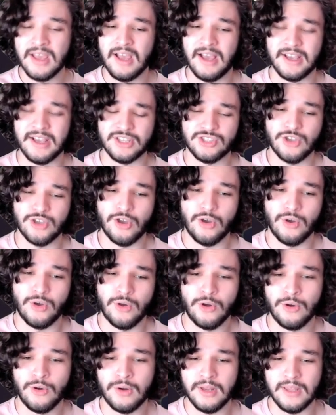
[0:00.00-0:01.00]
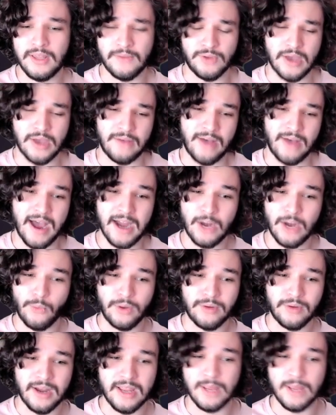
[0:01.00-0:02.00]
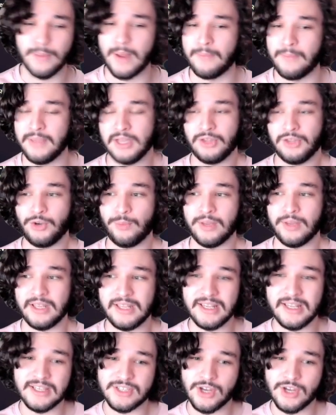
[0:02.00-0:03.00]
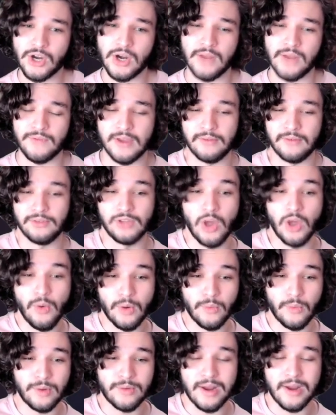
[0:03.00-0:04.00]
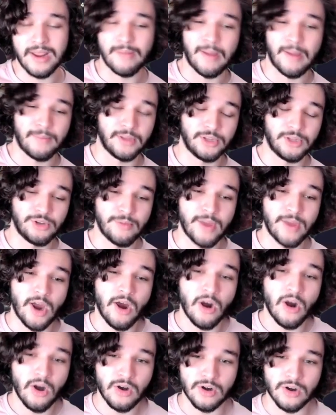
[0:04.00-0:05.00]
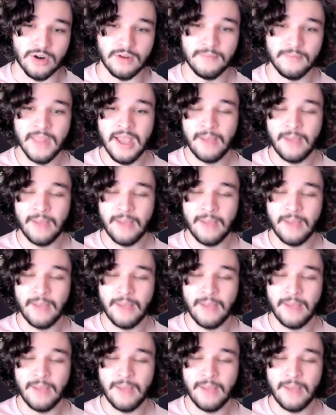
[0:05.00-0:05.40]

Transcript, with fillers: Uh, so if you have higher win rate, it might be a little bit easier. If you have lower win rate, it might be a little bit harder.